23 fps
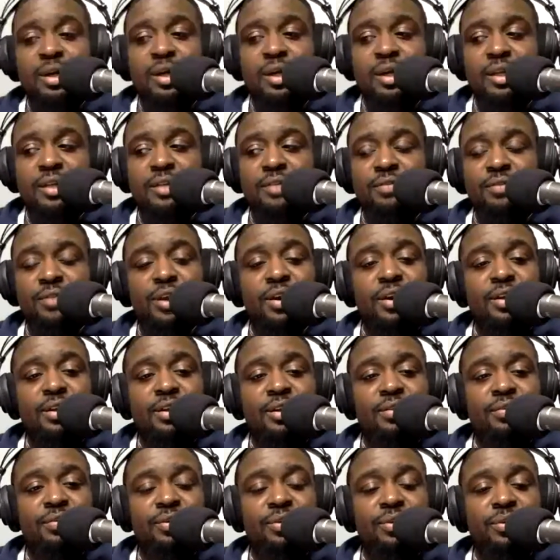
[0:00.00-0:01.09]
It's very
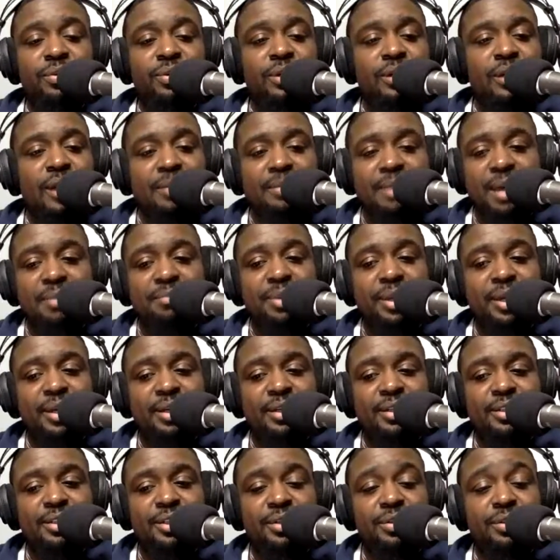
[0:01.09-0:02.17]
difficult, and I'm not making
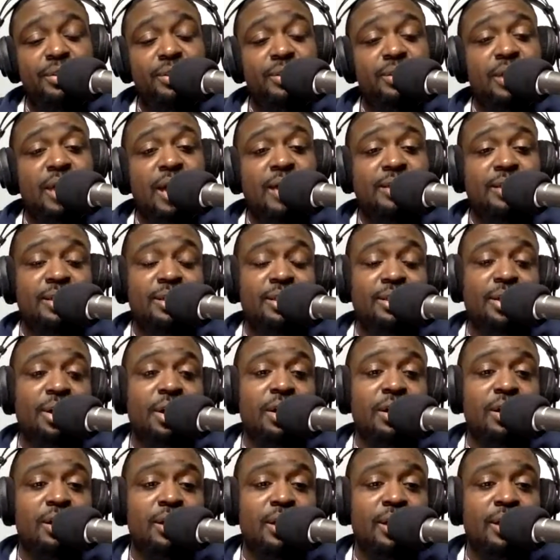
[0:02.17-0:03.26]
excuses. I just
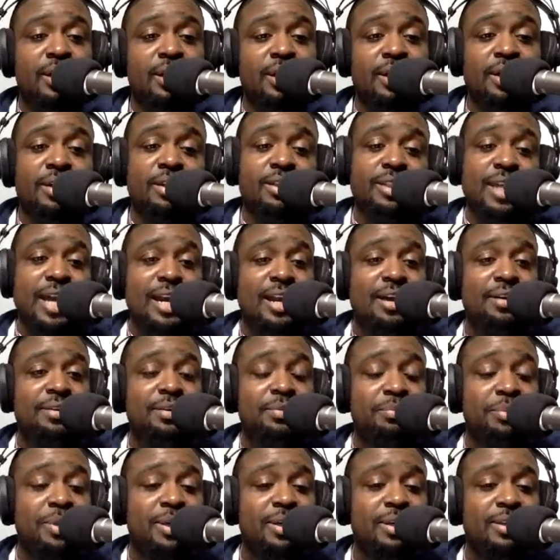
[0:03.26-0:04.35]
started a shout out to
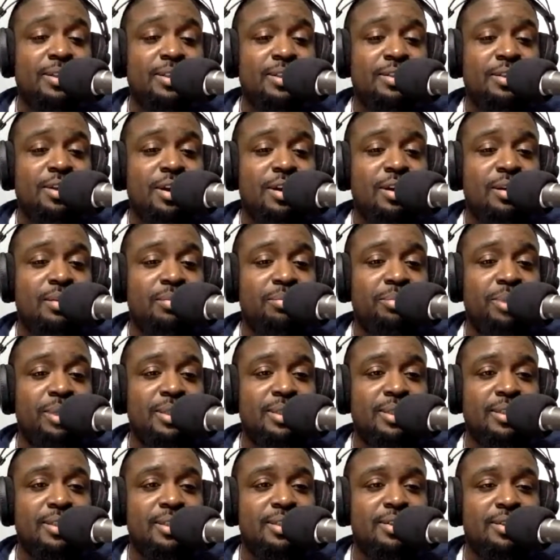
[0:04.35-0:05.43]
me. I just started a
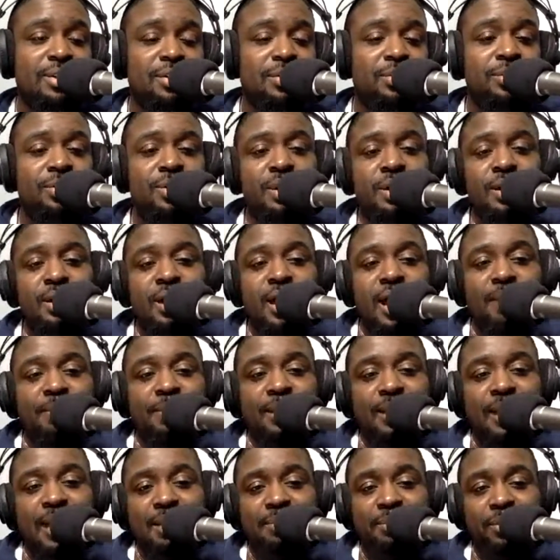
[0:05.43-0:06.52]
business, so I'm a
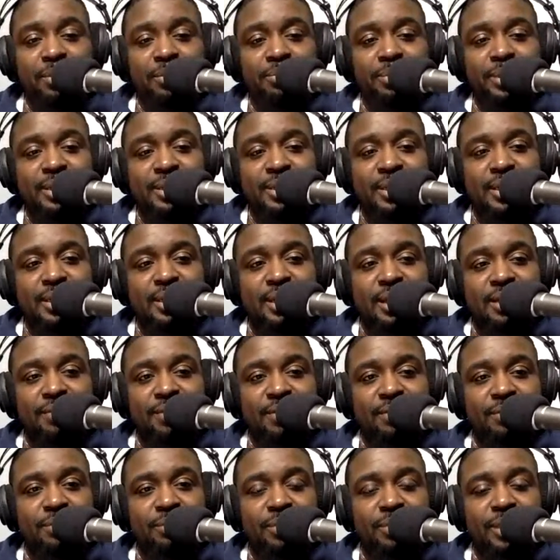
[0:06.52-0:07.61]
lot more busy than I've
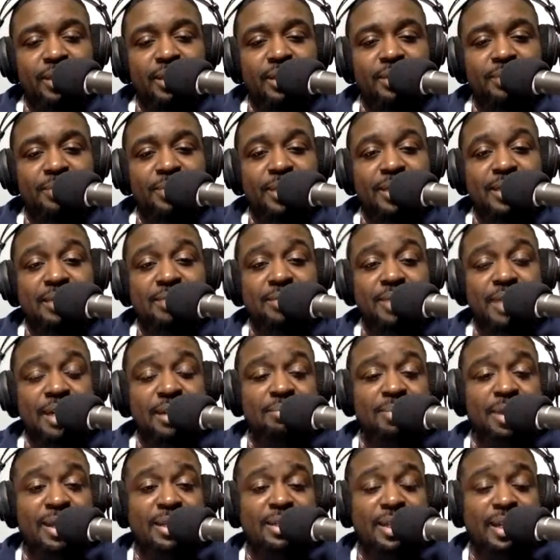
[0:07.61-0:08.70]
ever been because I'm trying to
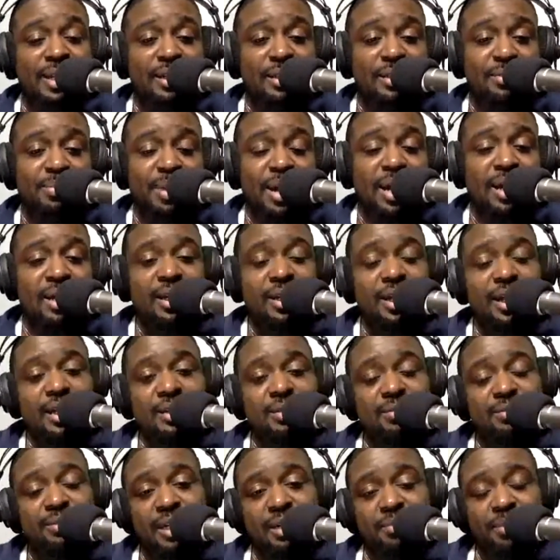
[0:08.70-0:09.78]
maintain this podcast.
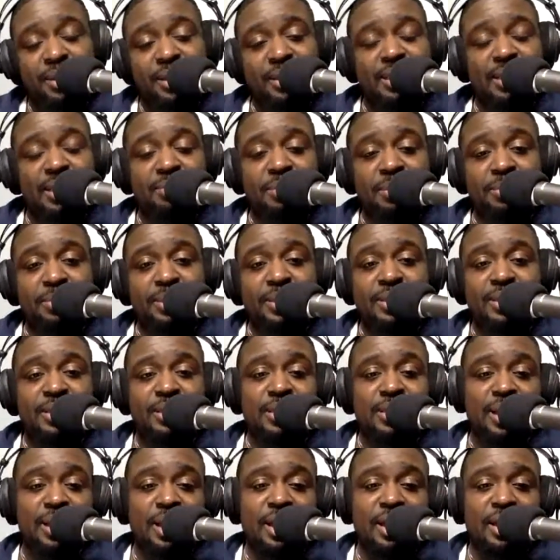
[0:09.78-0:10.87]
I'm trying to maintain my business
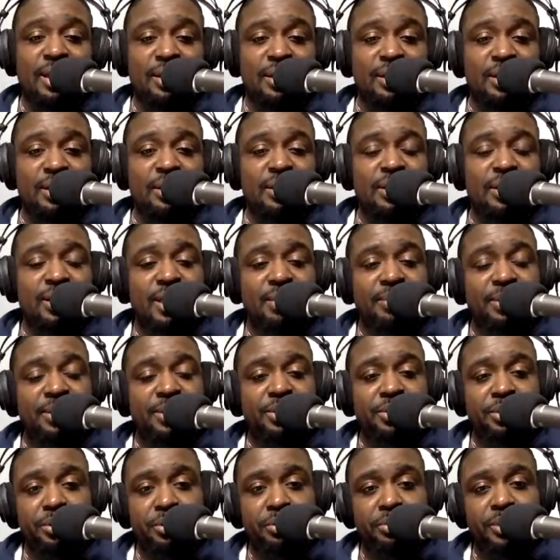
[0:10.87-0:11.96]
and keep this
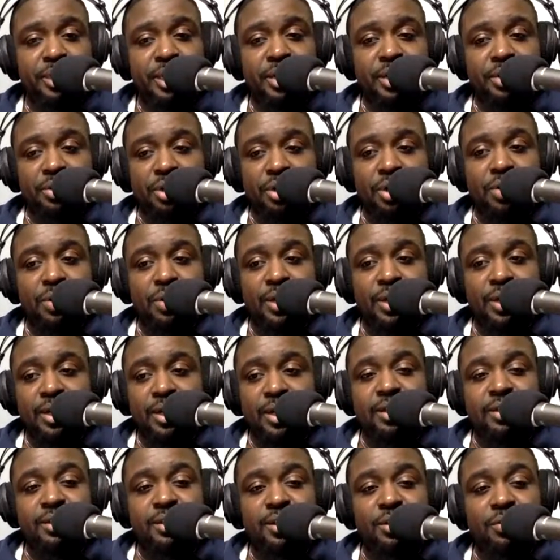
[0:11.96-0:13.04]
YouTube channel going.
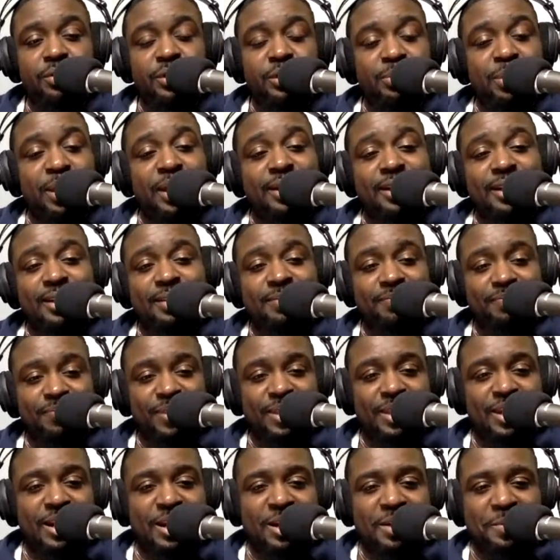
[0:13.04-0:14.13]
So respect it.
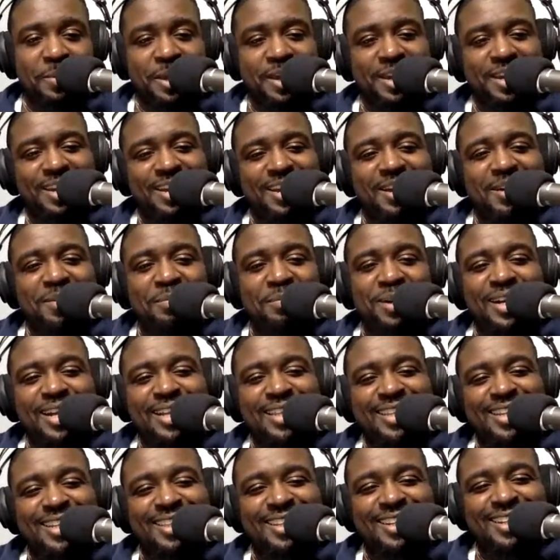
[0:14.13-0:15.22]
You know what I mean? But at
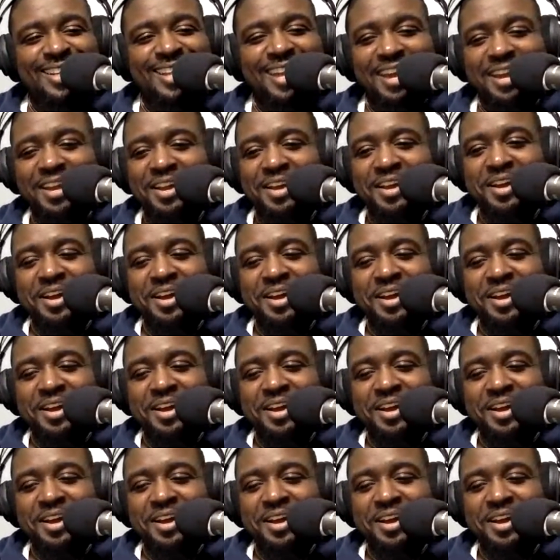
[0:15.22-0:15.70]
the end of the day,